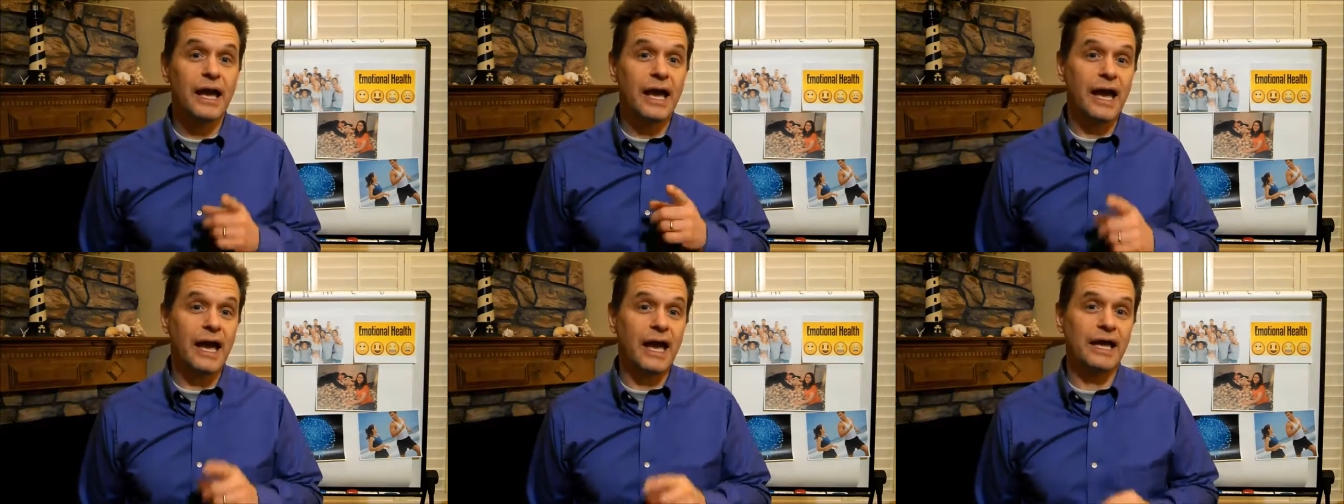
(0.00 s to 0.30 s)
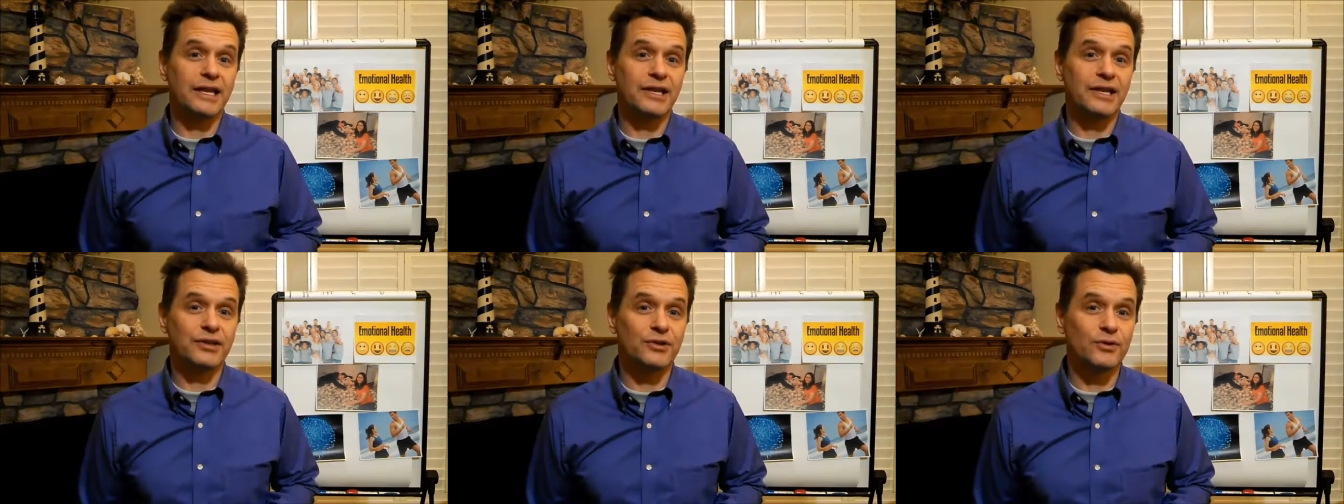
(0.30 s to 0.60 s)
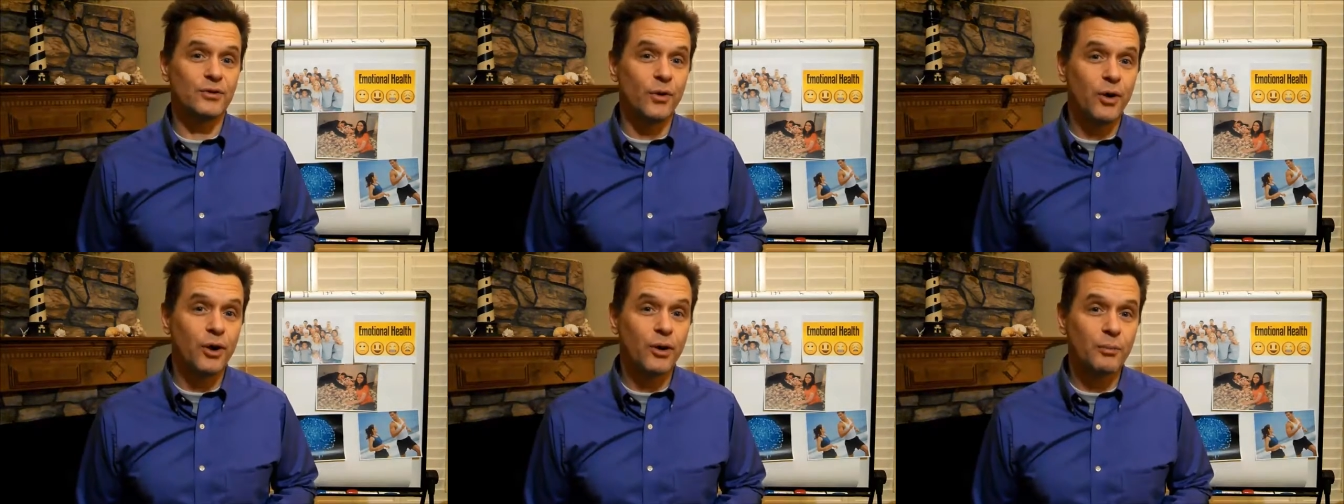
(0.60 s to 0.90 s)
and
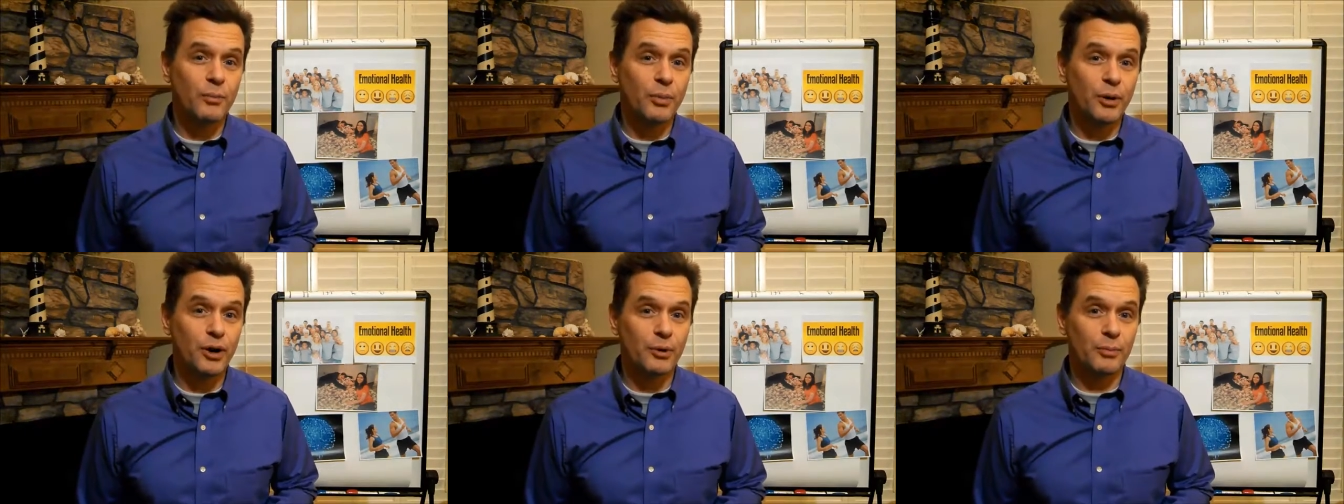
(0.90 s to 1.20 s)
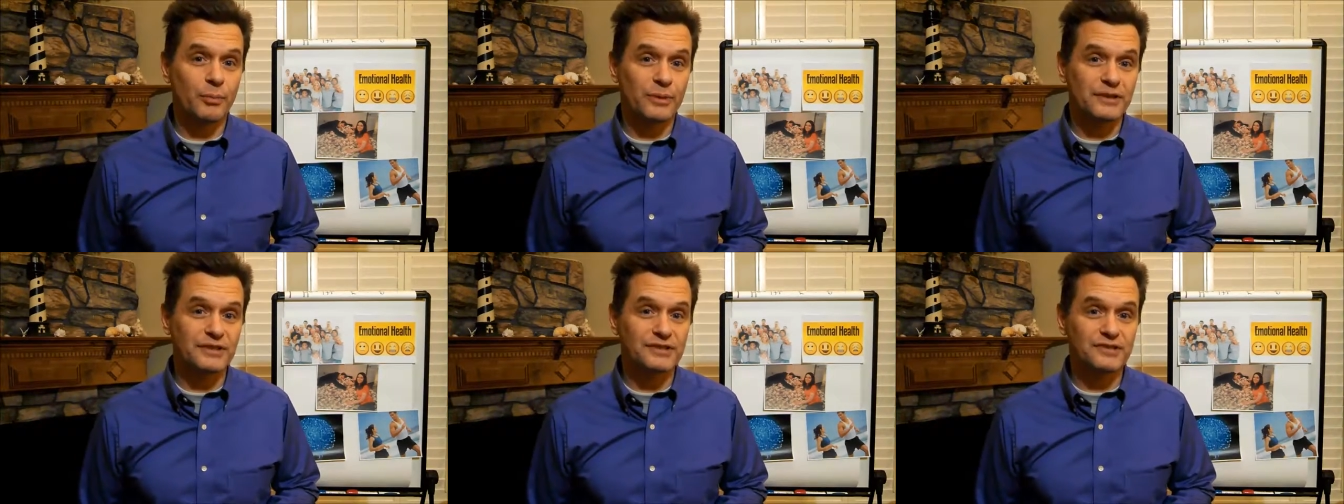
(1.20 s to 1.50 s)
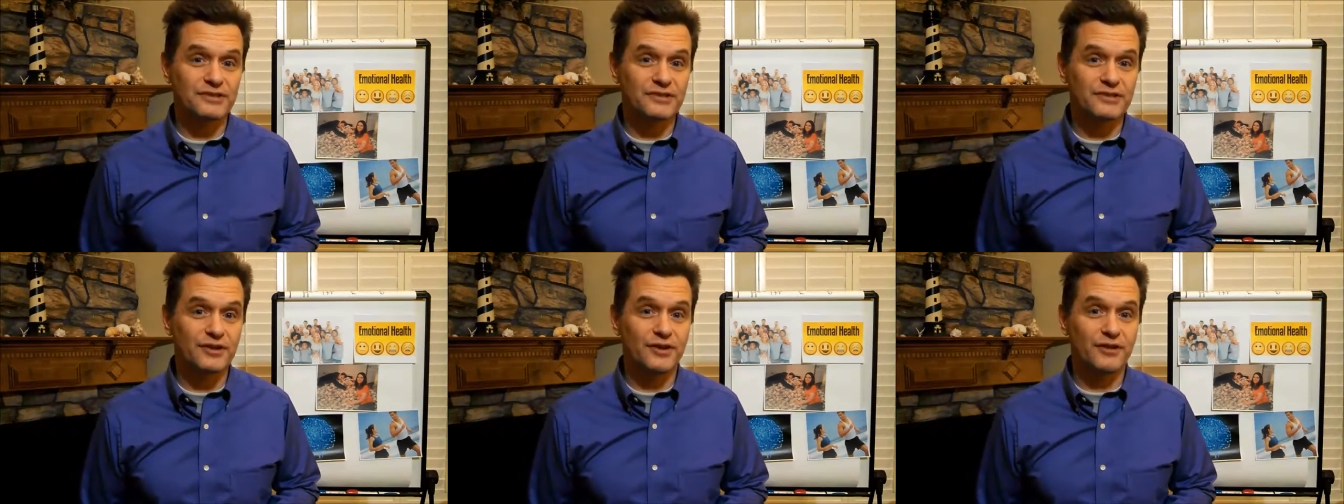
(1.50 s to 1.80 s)
your
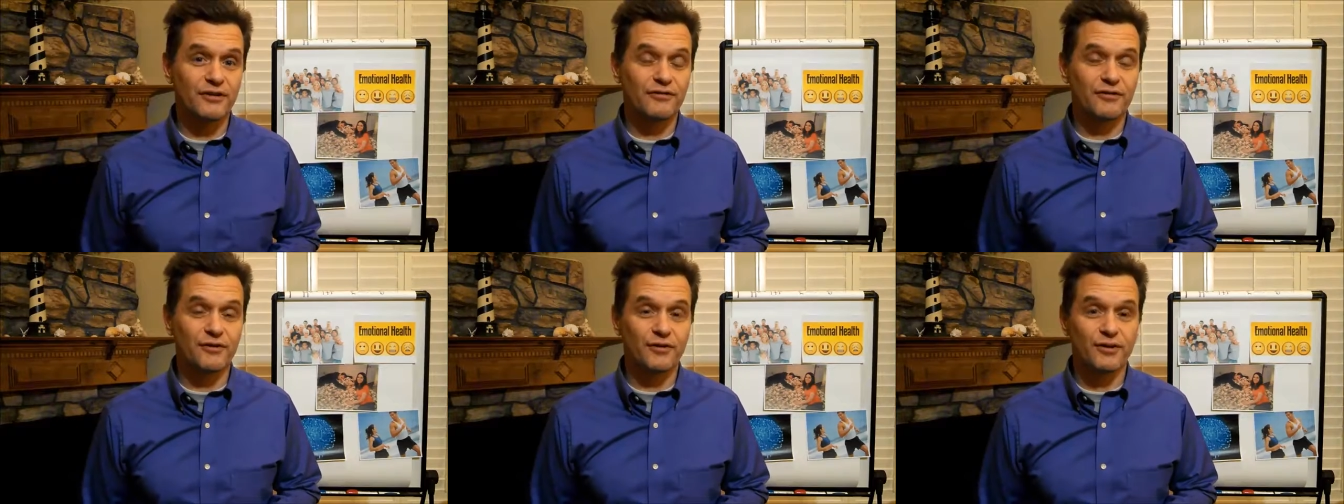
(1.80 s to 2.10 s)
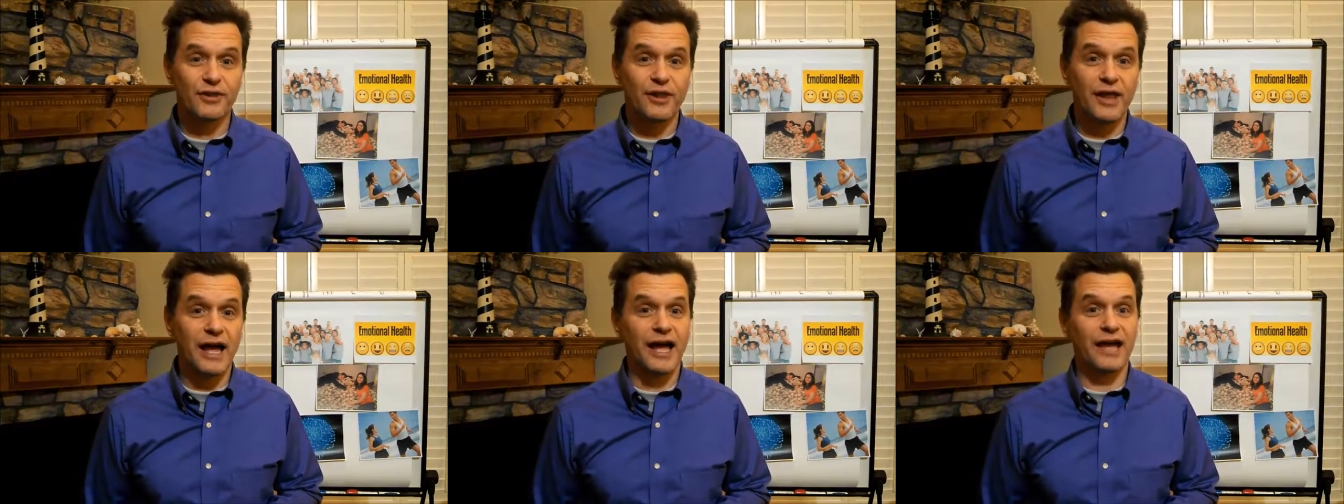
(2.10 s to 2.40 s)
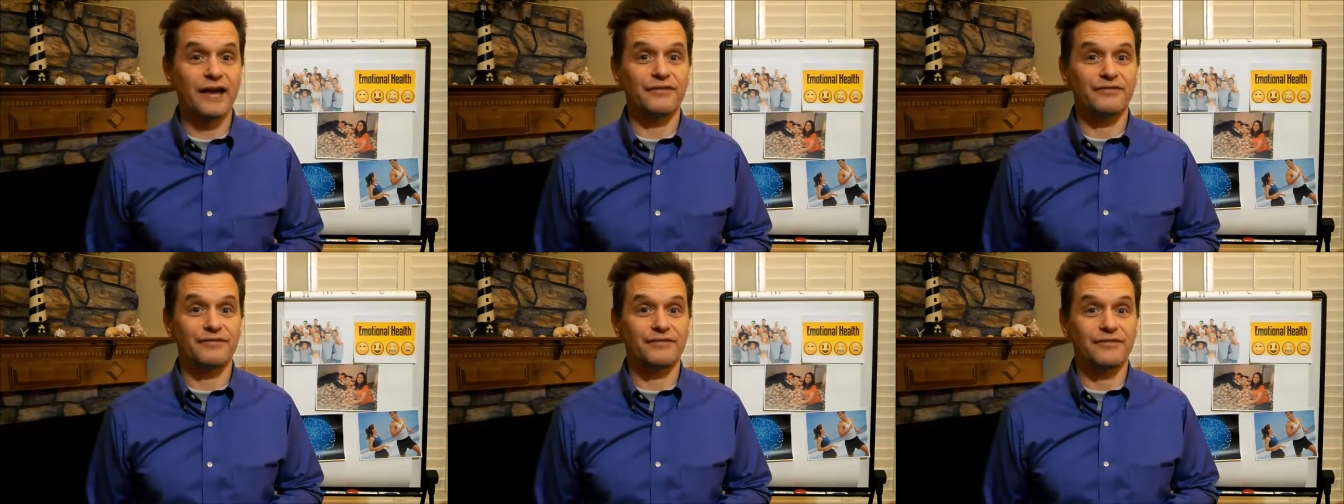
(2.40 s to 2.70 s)
purpose for
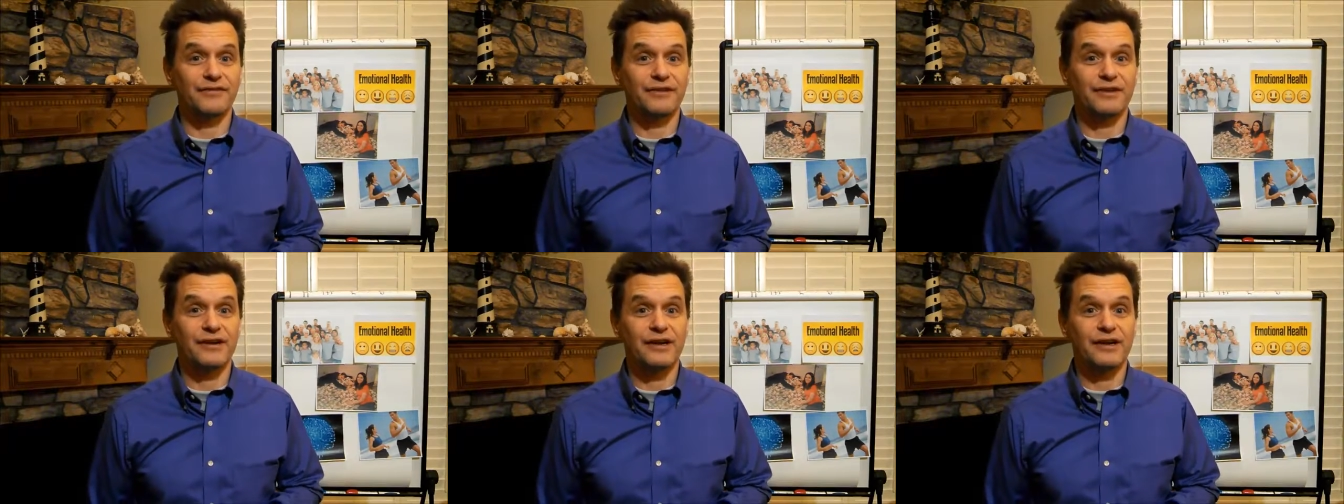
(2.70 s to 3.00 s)
life.